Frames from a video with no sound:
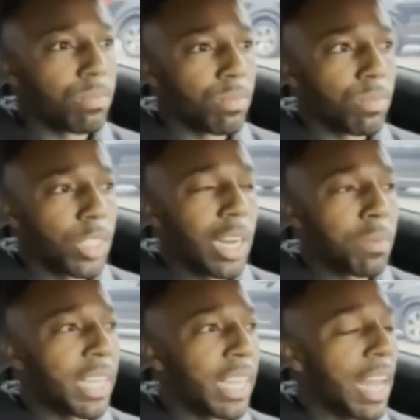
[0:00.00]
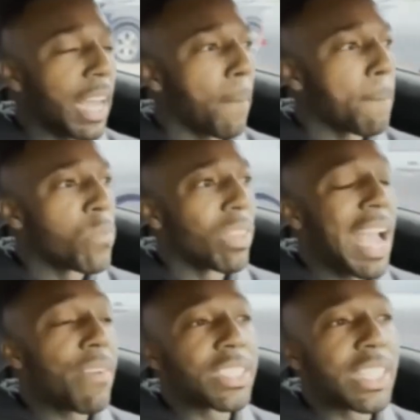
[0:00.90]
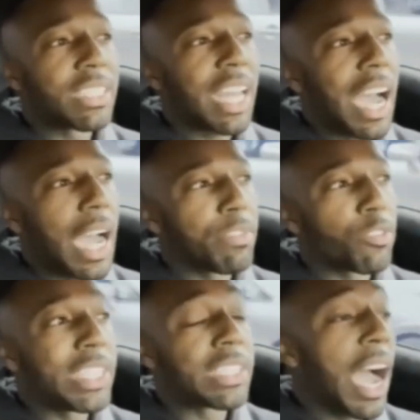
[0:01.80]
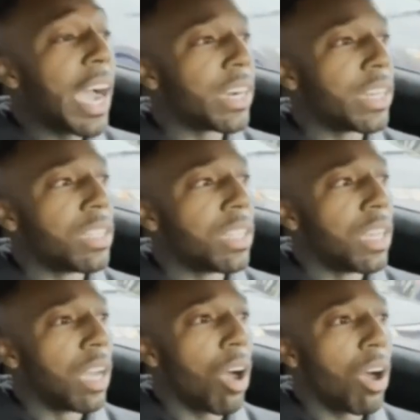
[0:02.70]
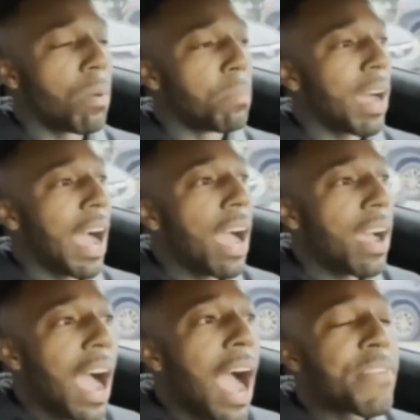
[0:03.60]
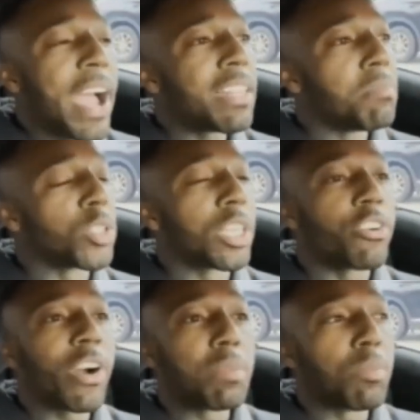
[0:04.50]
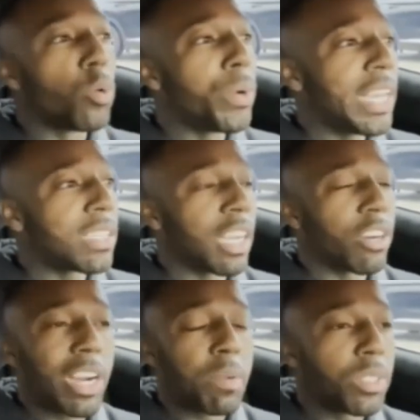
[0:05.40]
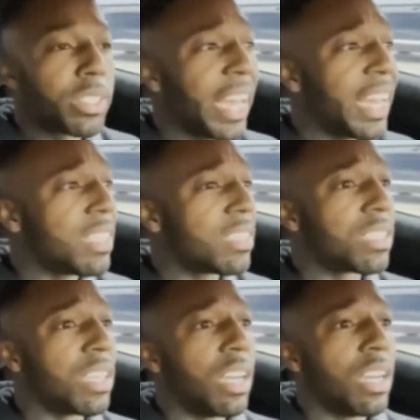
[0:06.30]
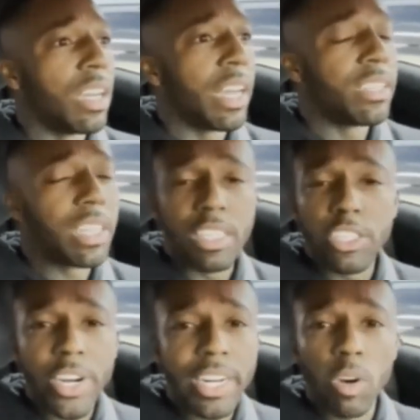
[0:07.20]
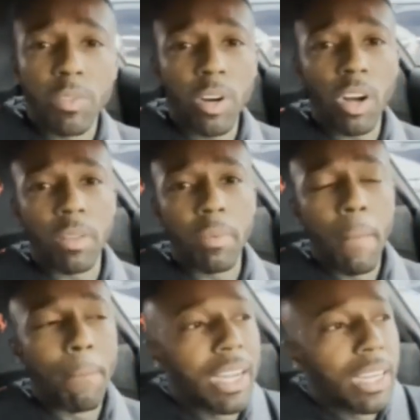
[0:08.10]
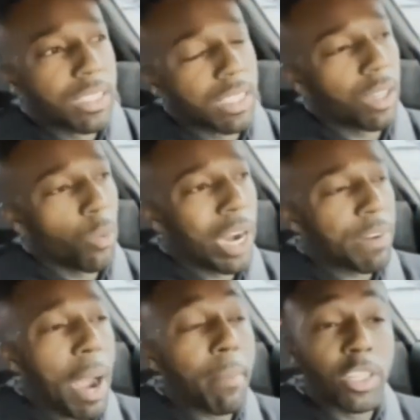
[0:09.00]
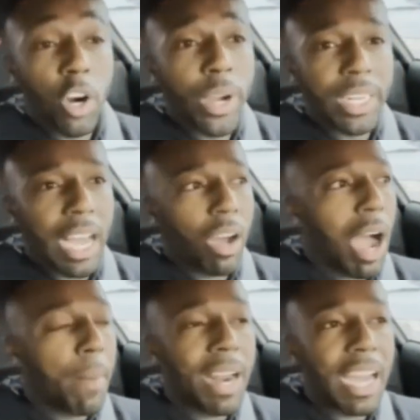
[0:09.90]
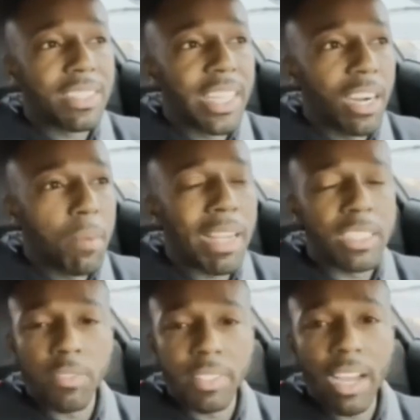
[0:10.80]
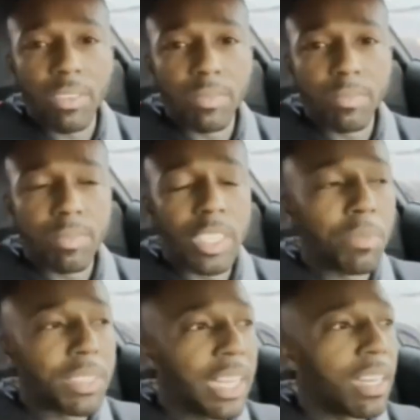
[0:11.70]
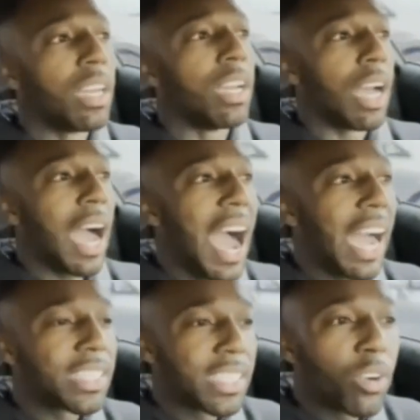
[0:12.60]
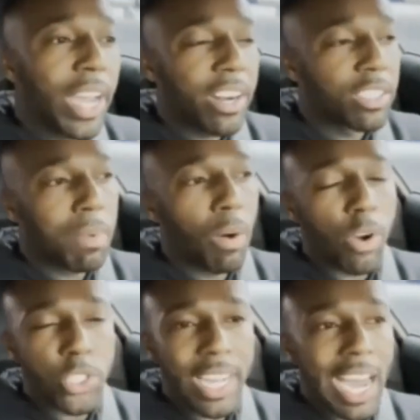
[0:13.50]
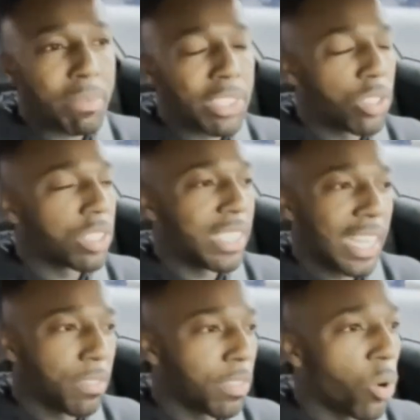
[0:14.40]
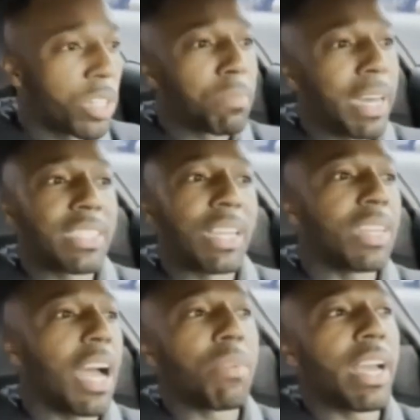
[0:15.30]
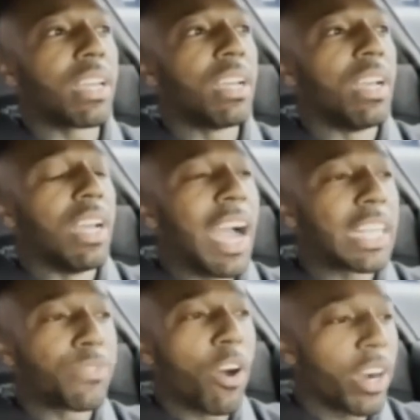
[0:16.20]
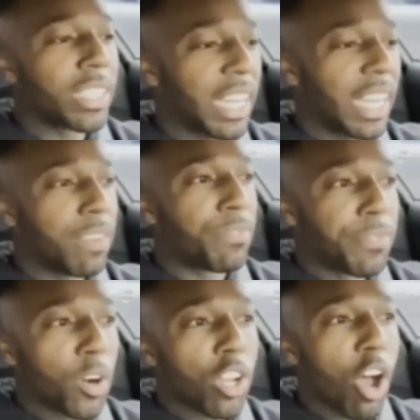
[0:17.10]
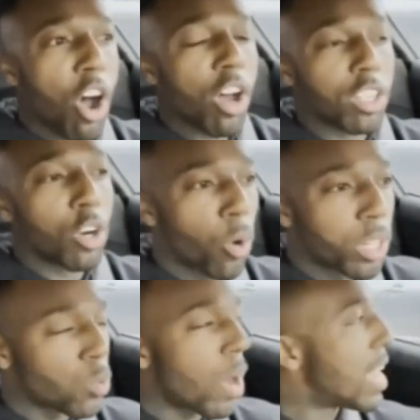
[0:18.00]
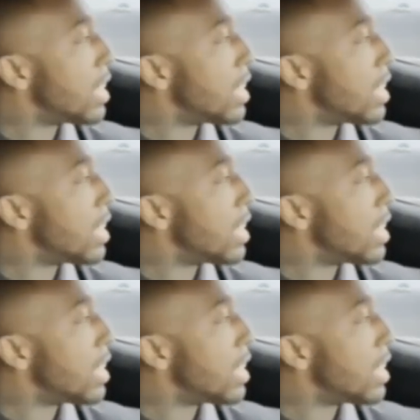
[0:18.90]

You know what I'm saying? Like ever since I've retired, I've had the most incredible weeks, incredible days in trading overall, because whenever I'm growing now, I'm not tearing myself down. You know what I'm saying? I still cater to my Wall Street Academy students, yes, of course, but at the same time, like as far as a full-on course-wise